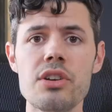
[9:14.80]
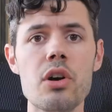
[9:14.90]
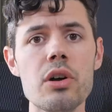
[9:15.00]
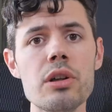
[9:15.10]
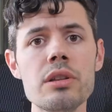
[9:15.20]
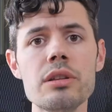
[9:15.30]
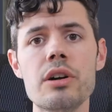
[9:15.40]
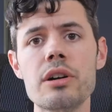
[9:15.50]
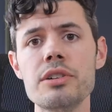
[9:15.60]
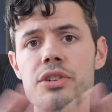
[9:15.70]
All
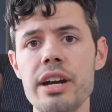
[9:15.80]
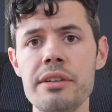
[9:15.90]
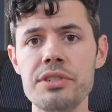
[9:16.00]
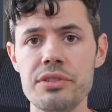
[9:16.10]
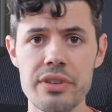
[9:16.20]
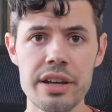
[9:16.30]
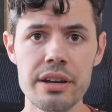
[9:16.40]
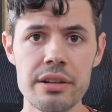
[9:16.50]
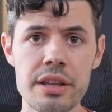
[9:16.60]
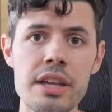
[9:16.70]
hard drives
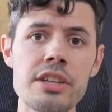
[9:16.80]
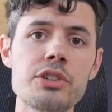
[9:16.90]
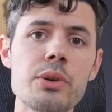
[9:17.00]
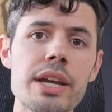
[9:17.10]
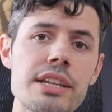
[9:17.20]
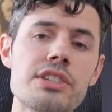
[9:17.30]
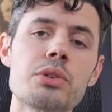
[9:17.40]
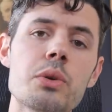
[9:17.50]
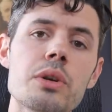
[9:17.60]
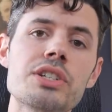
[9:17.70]
fail, so any
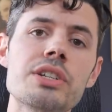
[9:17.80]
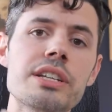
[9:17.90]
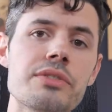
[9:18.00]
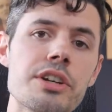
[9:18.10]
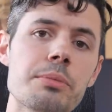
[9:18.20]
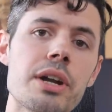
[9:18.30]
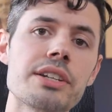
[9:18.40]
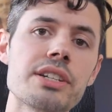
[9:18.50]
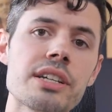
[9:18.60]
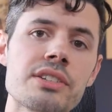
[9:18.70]
storage you need for your
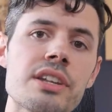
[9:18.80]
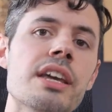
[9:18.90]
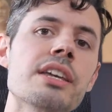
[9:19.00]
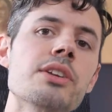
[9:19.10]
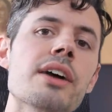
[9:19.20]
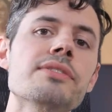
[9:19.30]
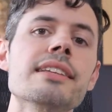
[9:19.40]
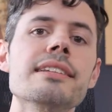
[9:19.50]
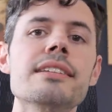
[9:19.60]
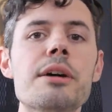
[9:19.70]
projects, you have
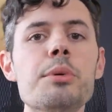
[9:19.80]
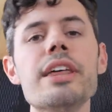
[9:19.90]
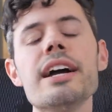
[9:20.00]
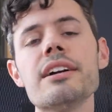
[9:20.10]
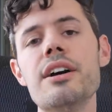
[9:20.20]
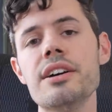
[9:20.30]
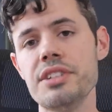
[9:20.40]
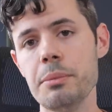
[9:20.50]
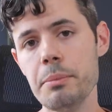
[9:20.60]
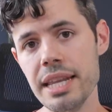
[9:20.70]
to double that
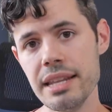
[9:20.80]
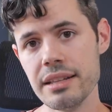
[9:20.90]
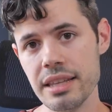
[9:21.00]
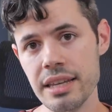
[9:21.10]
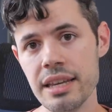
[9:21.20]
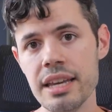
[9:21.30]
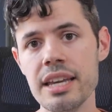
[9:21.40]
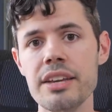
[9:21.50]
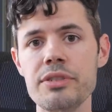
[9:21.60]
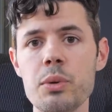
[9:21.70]
cost immediately
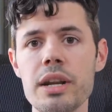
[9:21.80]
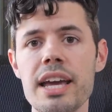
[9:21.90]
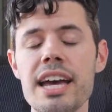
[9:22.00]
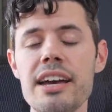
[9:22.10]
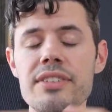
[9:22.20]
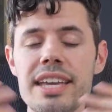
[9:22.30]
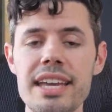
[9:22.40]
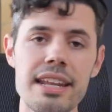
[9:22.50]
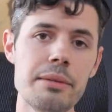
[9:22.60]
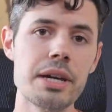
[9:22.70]
if you wanna have
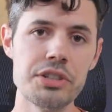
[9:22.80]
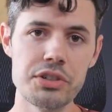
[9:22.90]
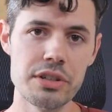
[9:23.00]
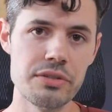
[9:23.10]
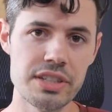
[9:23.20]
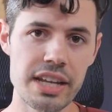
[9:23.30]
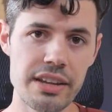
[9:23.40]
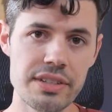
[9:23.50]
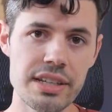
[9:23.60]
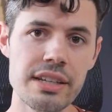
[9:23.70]
any measure of
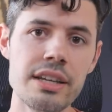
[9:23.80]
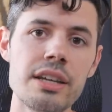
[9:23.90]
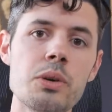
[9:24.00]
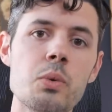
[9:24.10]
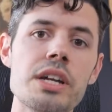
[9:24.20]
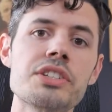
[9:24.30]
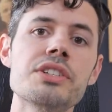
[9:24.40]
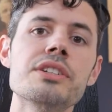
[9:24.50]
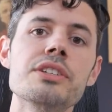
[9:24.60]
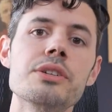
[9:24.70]
safety,
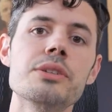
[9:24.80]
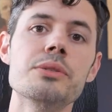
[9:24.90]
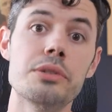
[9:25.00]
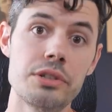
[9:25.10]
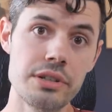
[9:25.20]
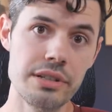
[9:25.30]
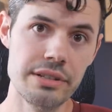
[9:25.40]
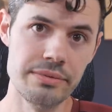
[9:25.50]
which you should.